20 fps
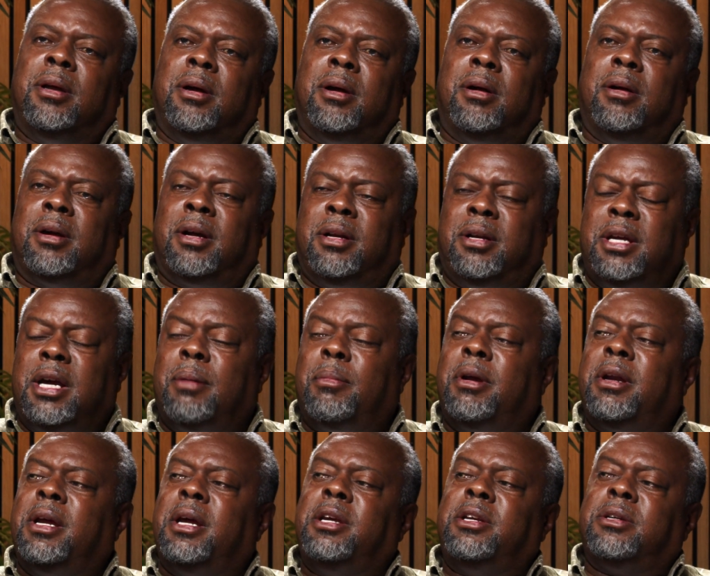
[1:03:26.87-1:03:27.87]

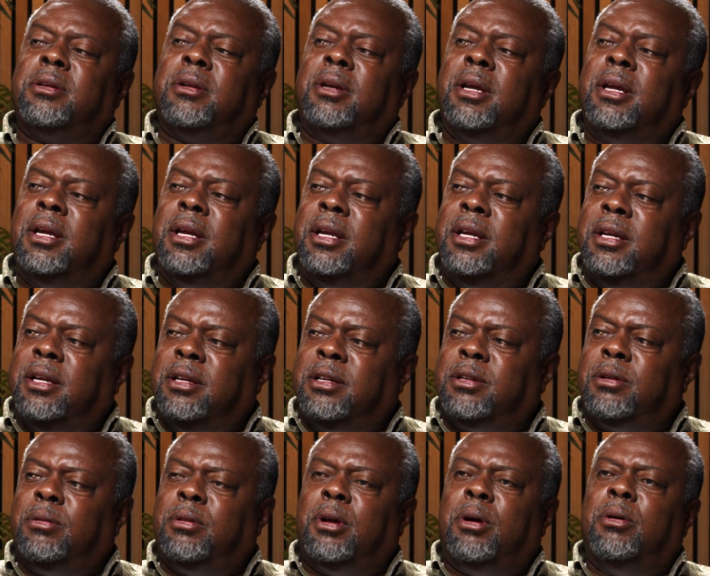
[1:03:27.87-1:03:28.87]
contamination.
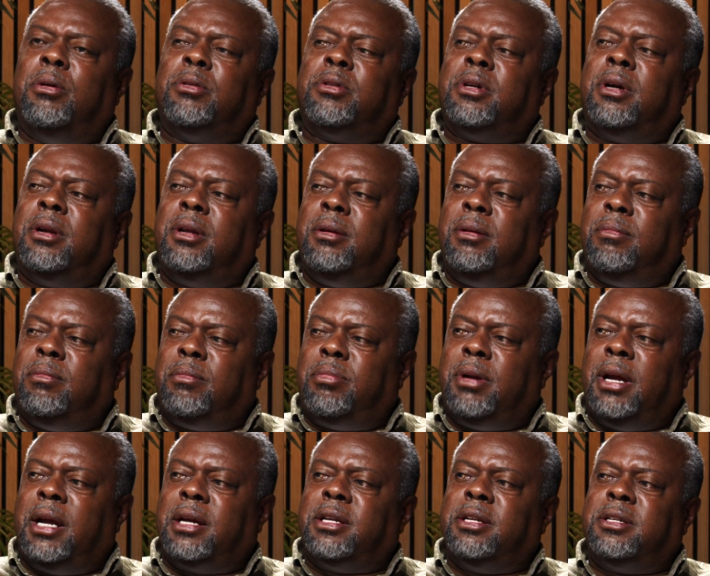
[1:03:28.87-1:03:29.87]
So those are the
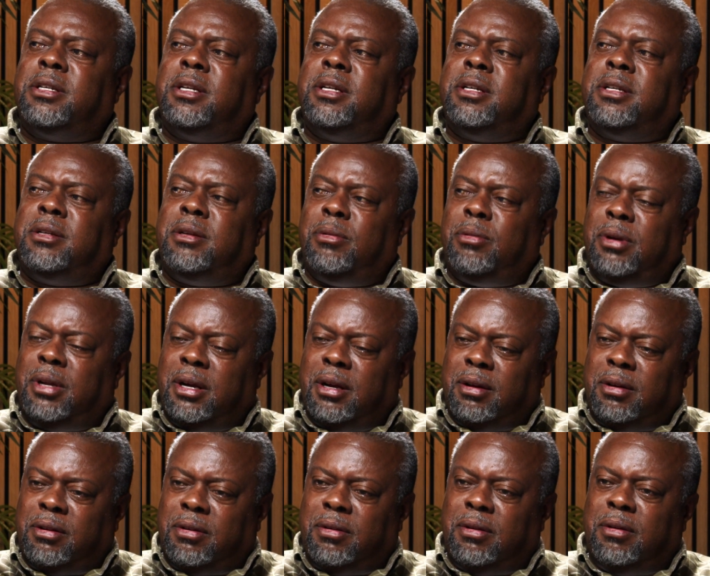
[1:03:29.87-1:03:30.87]
practices. That's
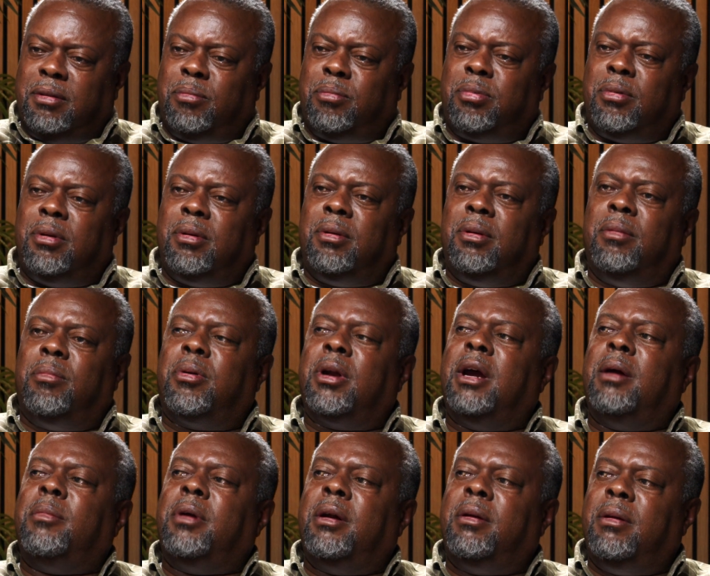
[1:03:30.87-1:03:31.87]
the
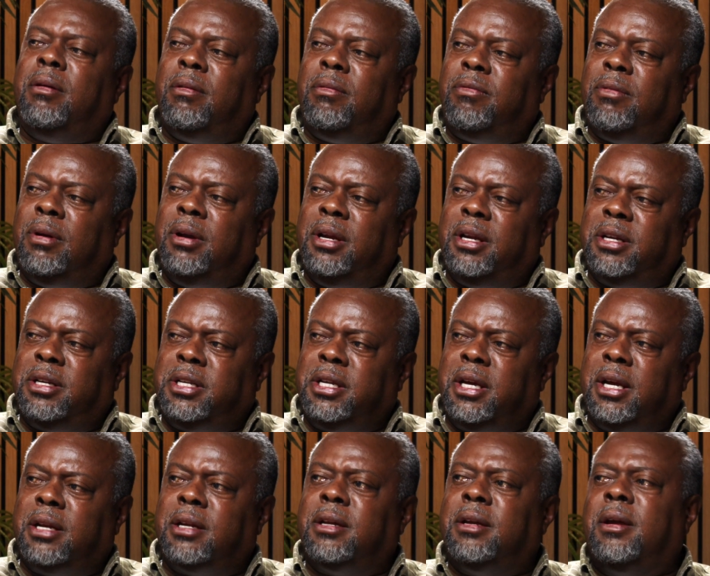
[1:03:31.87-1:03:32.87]
primary
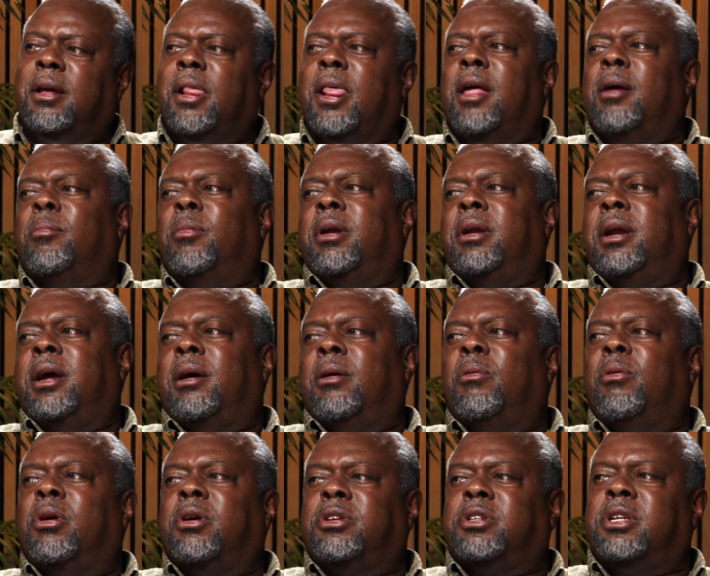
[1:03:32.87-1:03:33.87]
intent. But now
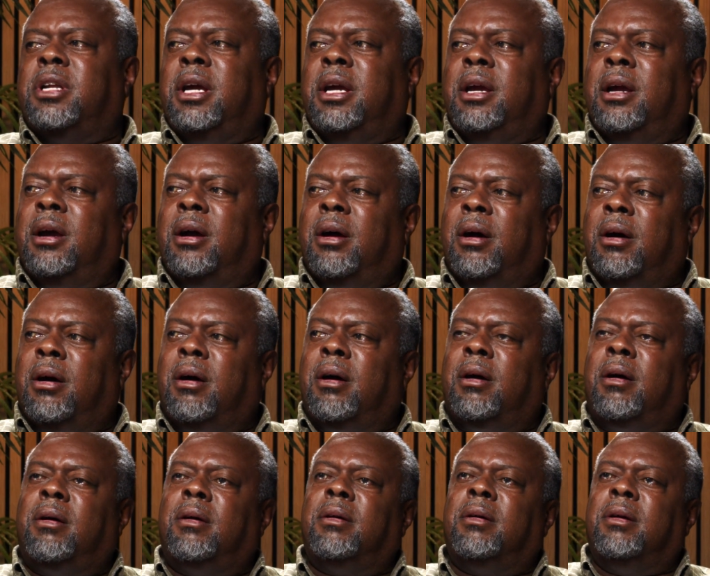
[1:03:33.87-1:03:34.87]
once they
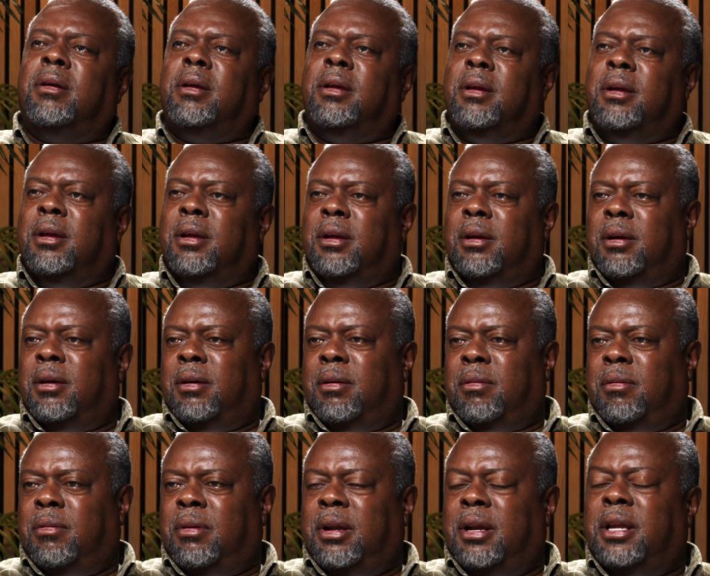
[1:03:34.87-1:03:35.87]
are
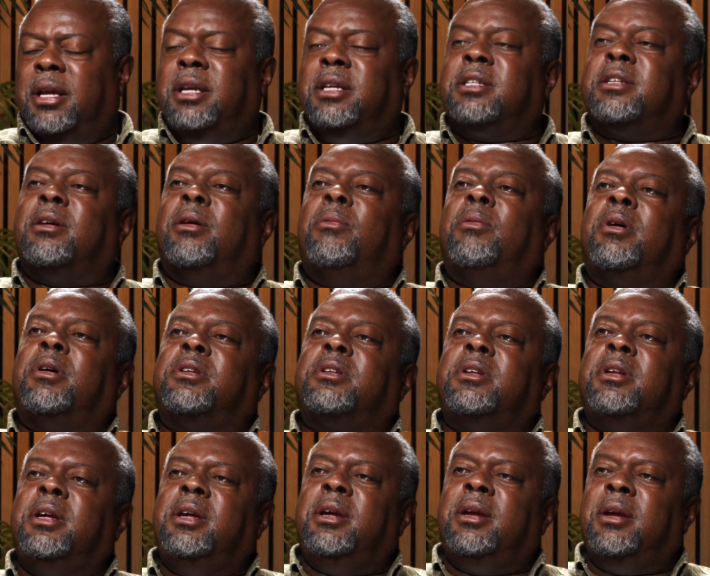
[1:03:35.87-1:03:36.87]
released, or once
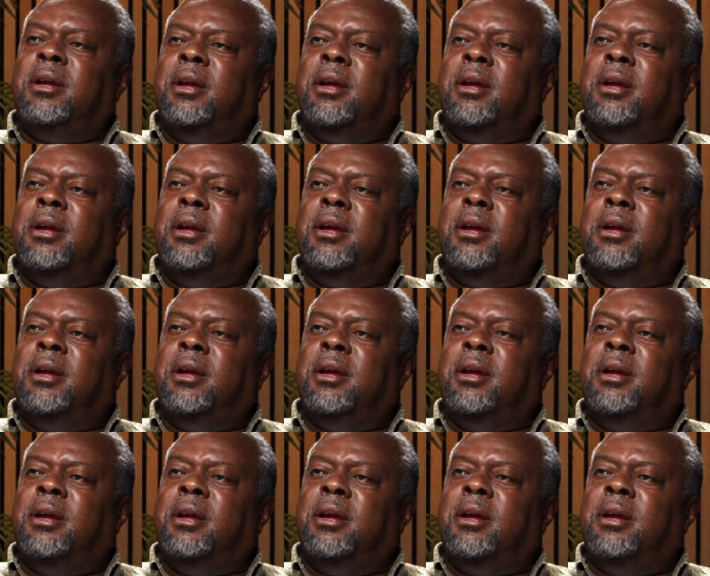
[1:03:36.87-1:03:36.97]
the